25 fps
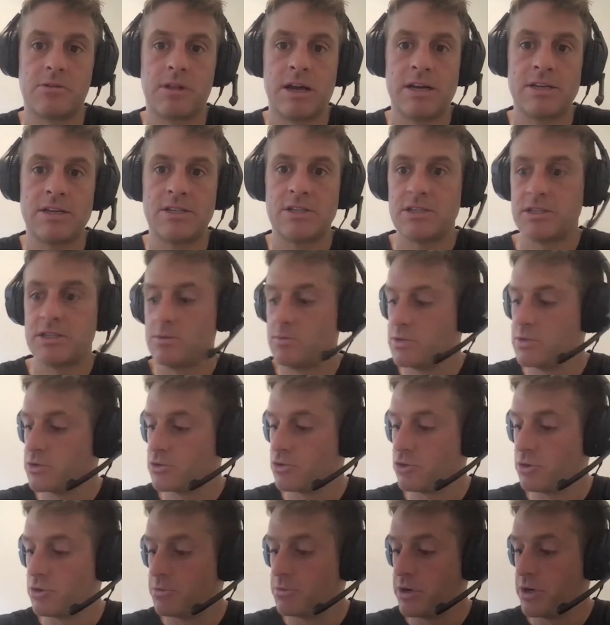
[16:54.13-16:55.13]
relationship with
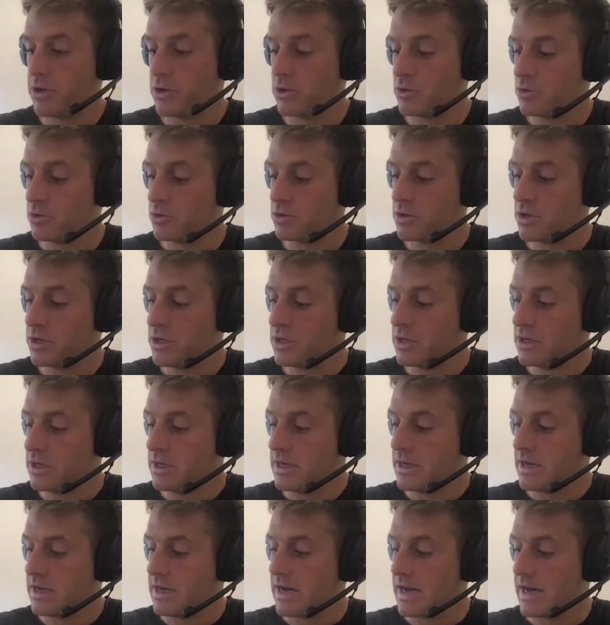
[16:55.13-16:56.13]
trauma and your
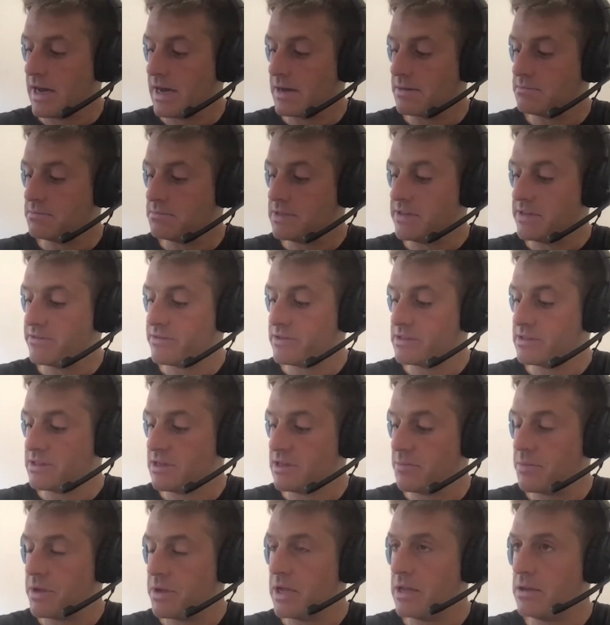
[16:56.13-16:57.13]
difference
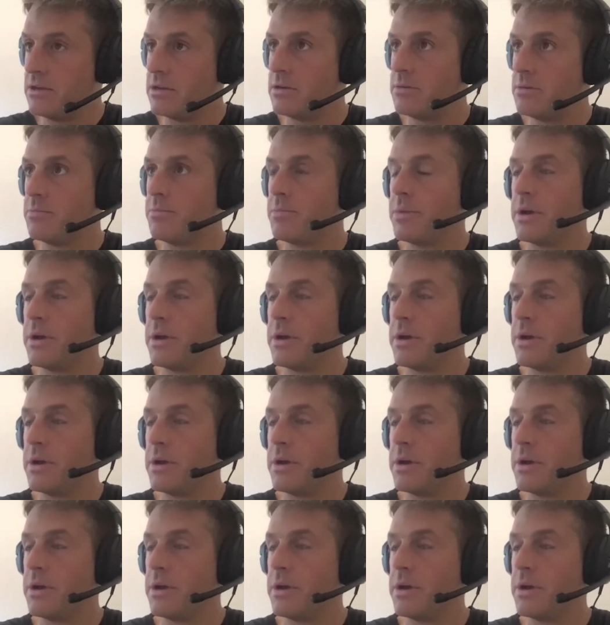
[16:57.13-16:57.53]
in opinion.